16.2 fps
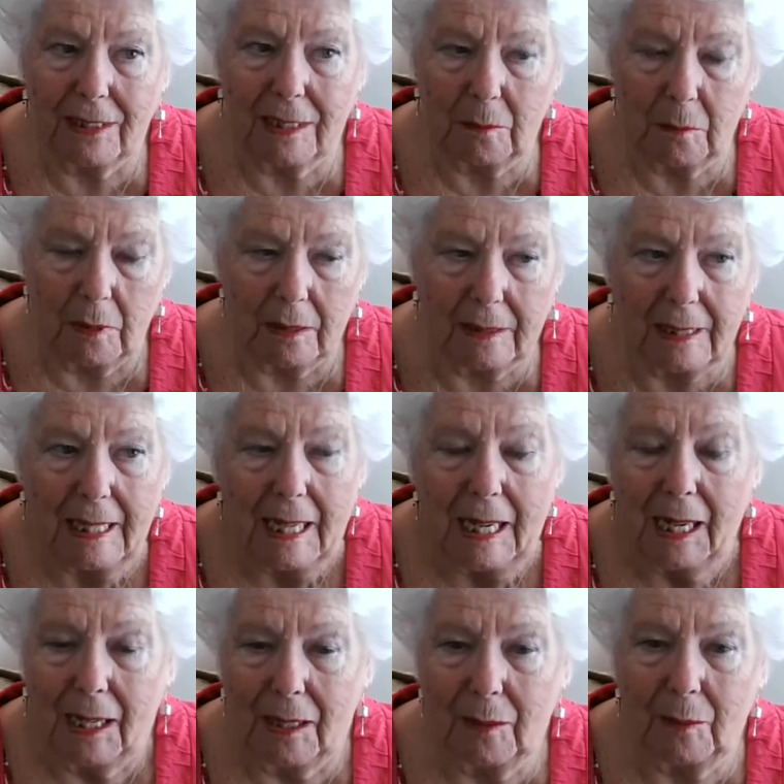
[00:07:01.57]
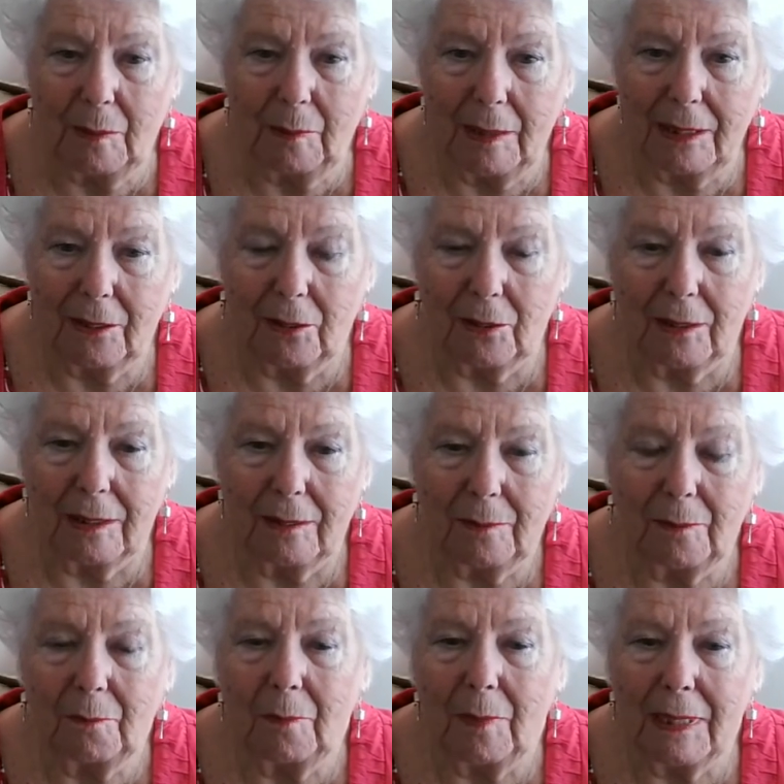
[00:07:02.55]
of mine, and we went on the
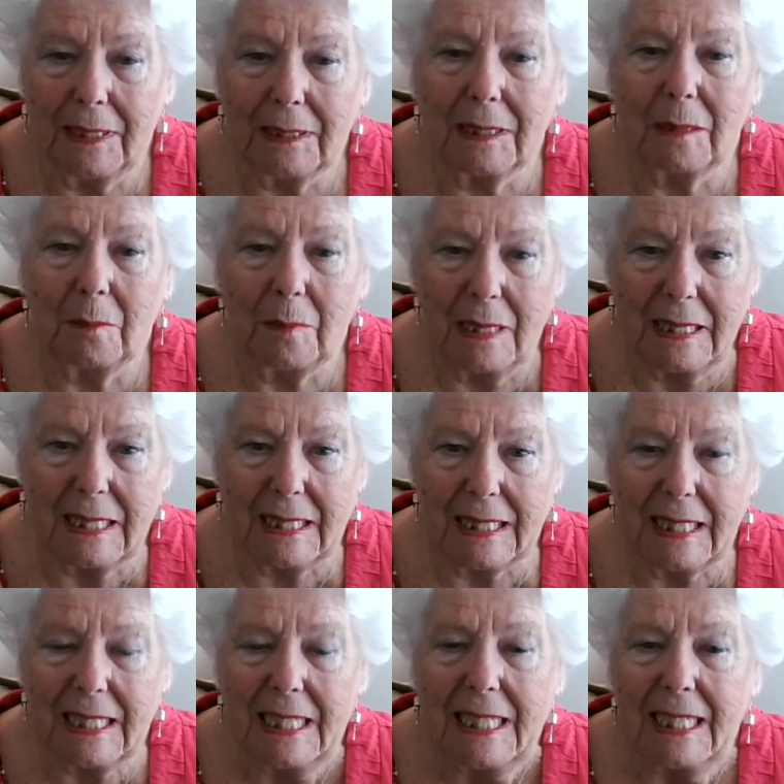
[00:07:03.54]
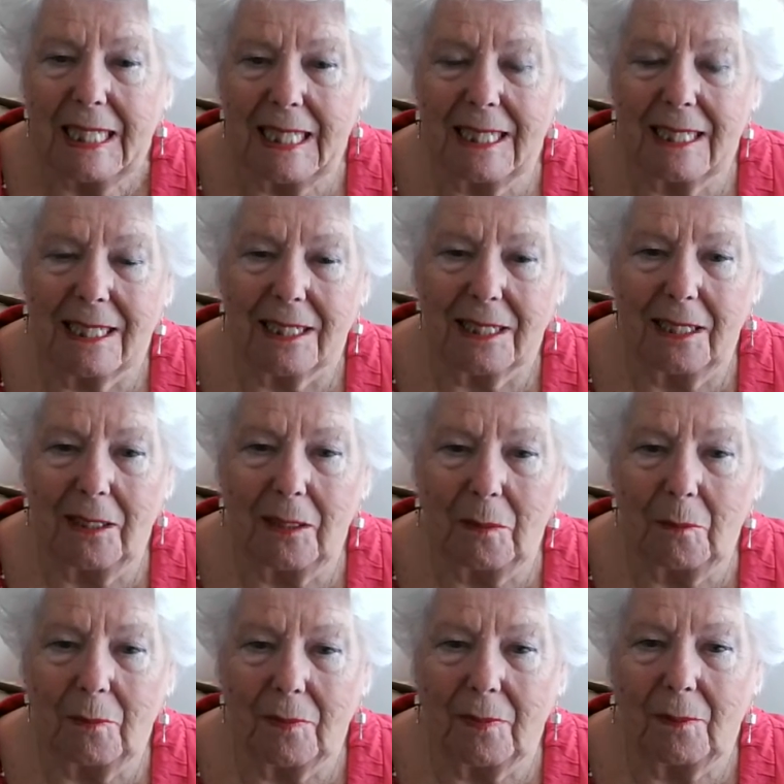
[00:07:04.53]
Maid of the Mist. It's
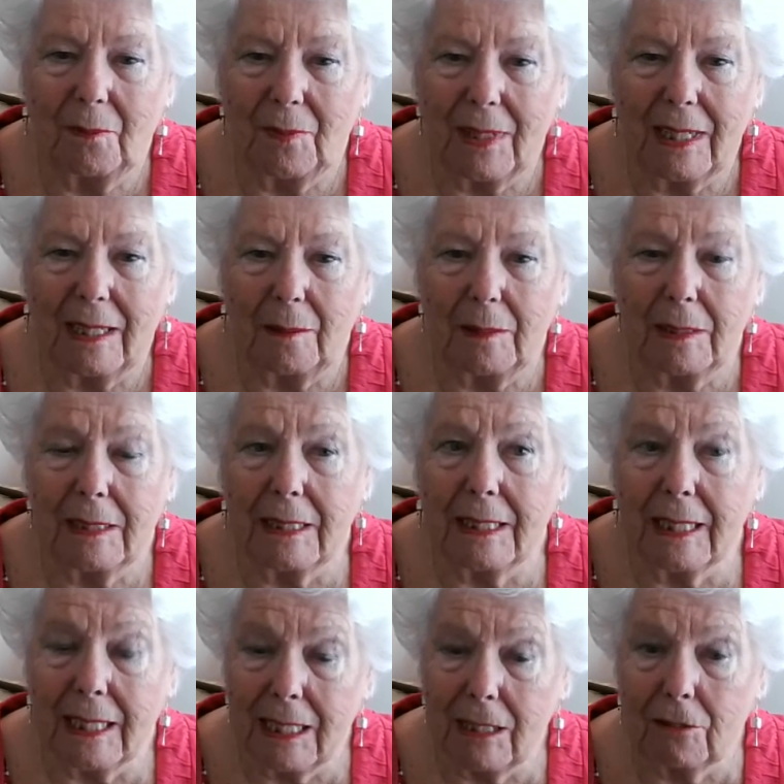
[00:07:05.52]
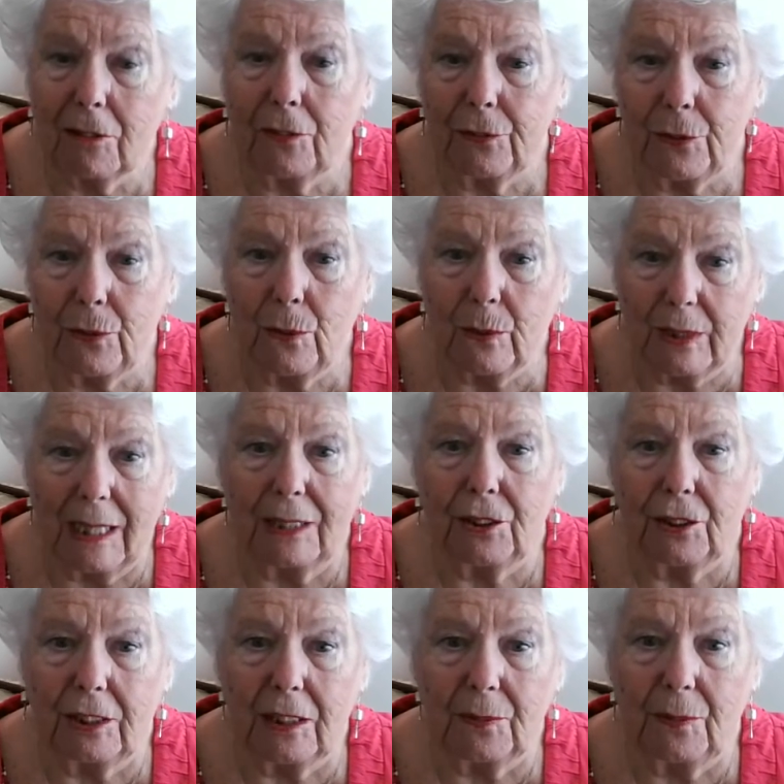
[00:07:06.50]
the Niagara Falls actually
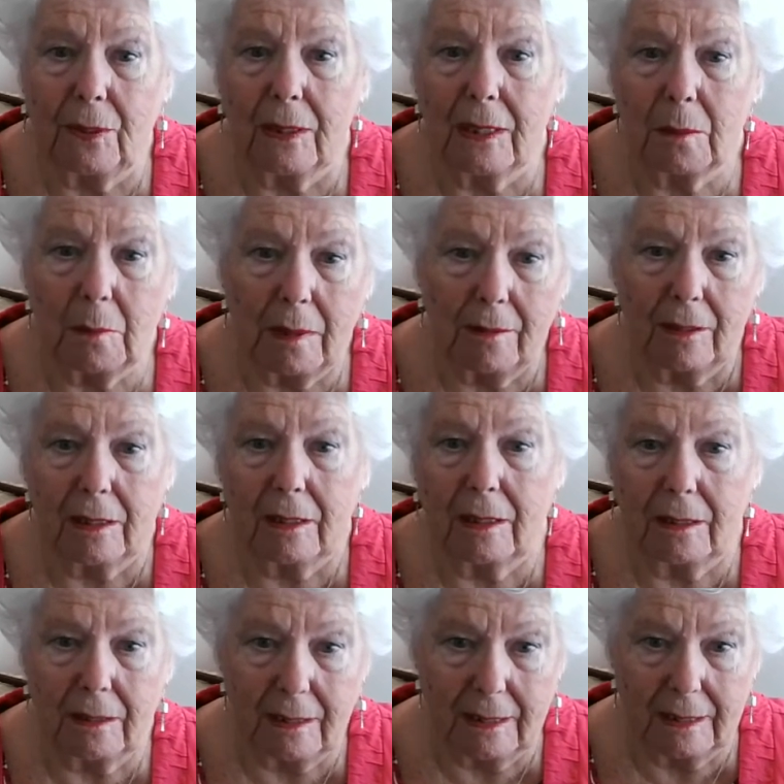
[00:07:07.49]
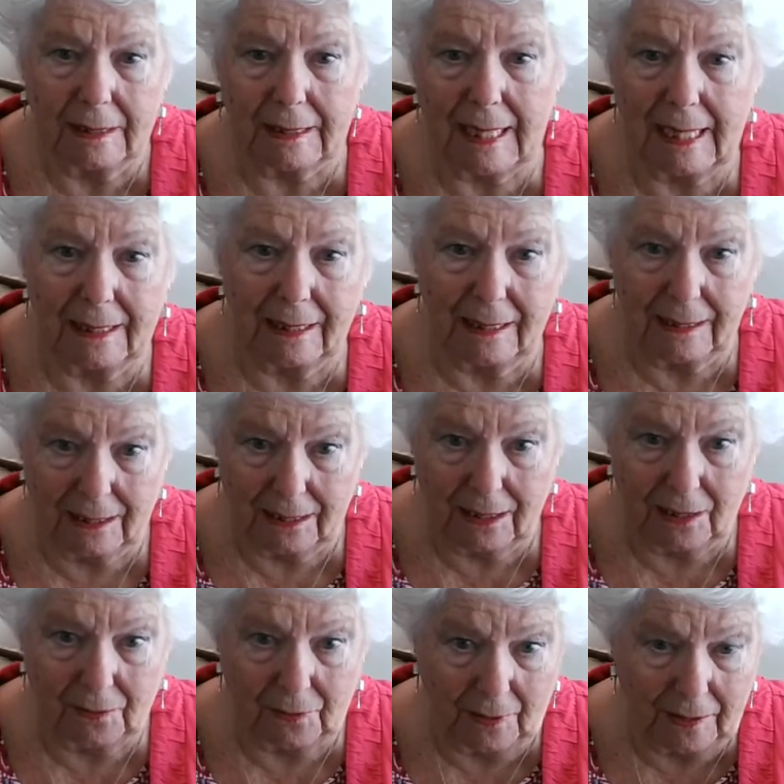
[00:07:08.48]
divide America and Canada. They're a
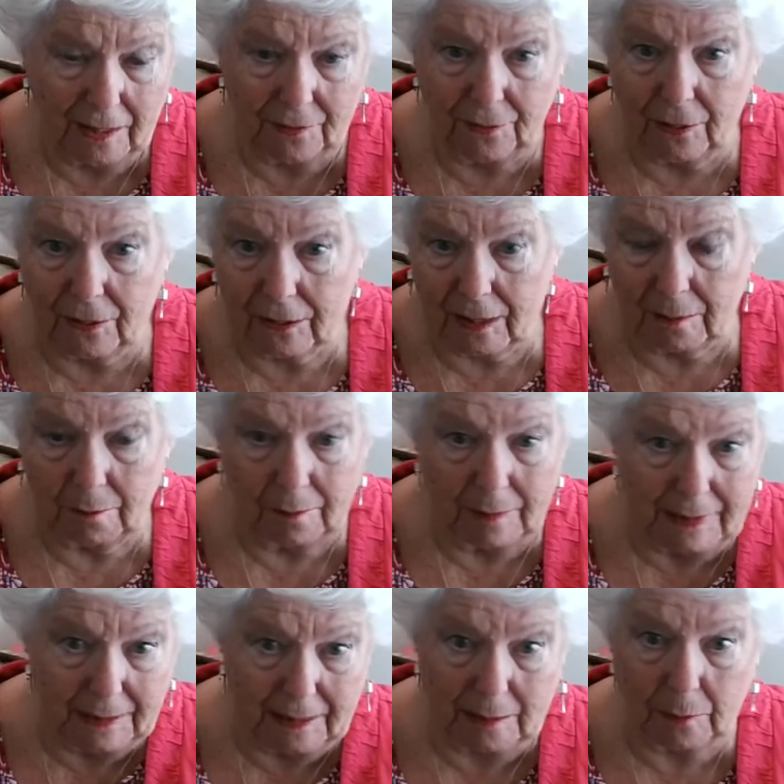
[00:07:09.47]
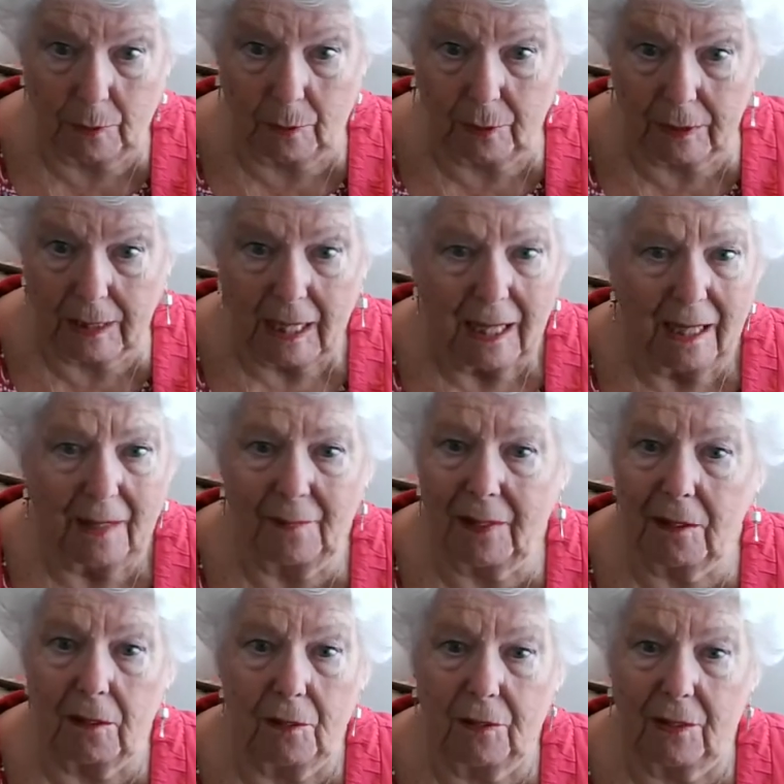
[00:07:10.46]
very vital meeting point. They
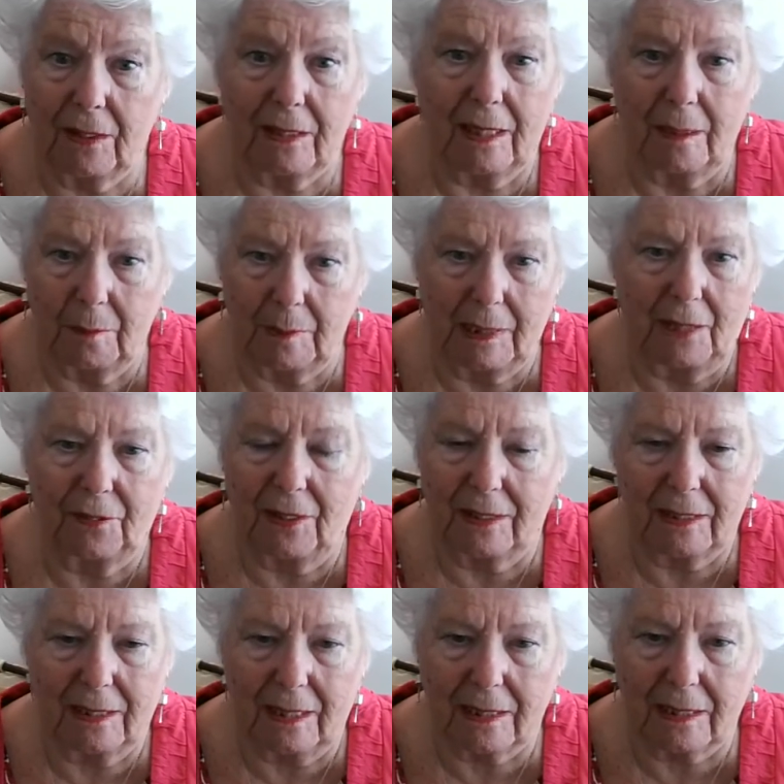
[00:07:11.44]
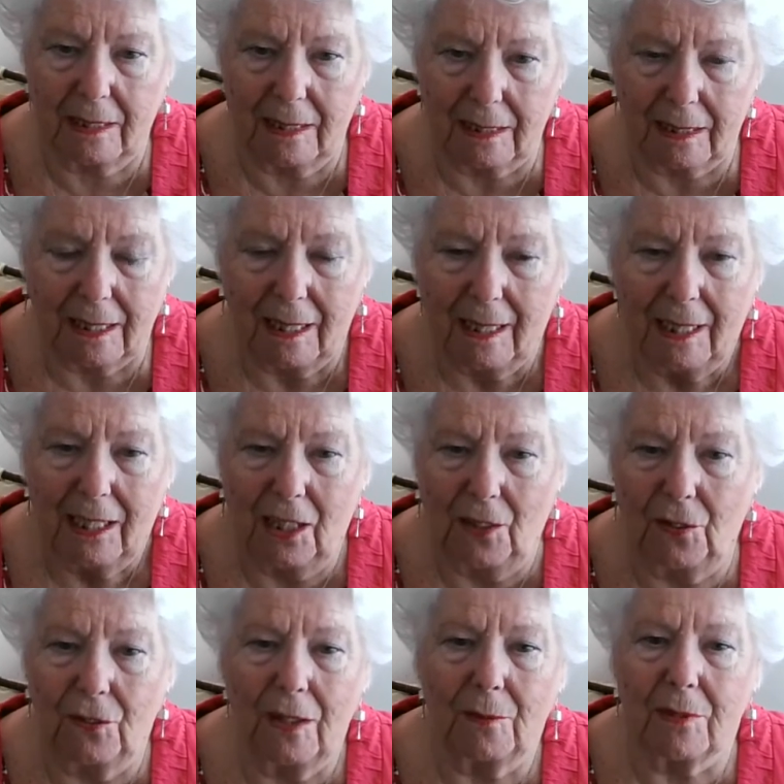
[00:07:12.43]
are they're fantastic. If you've
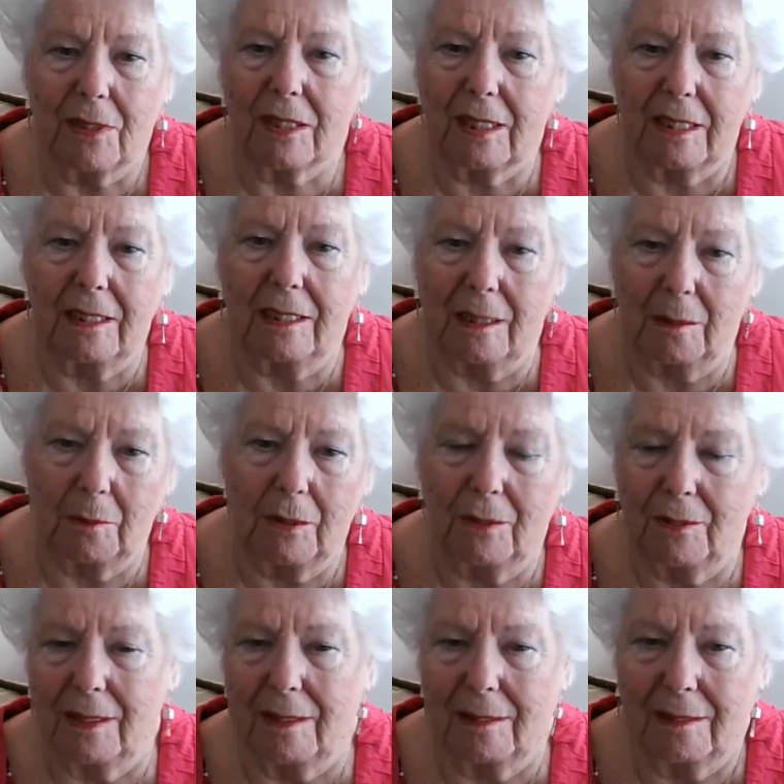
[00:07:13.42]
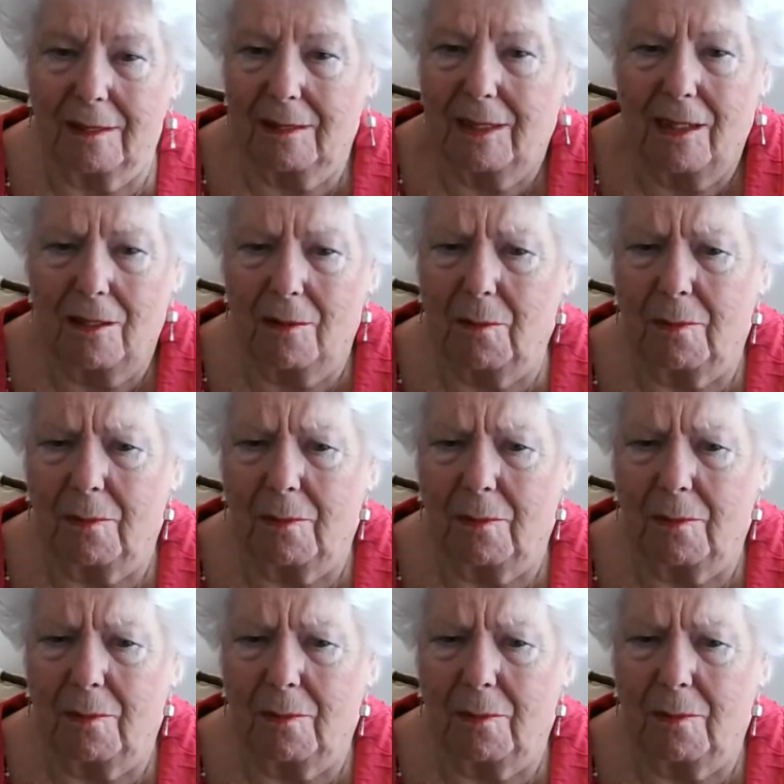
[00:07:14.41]
ever seen them, they're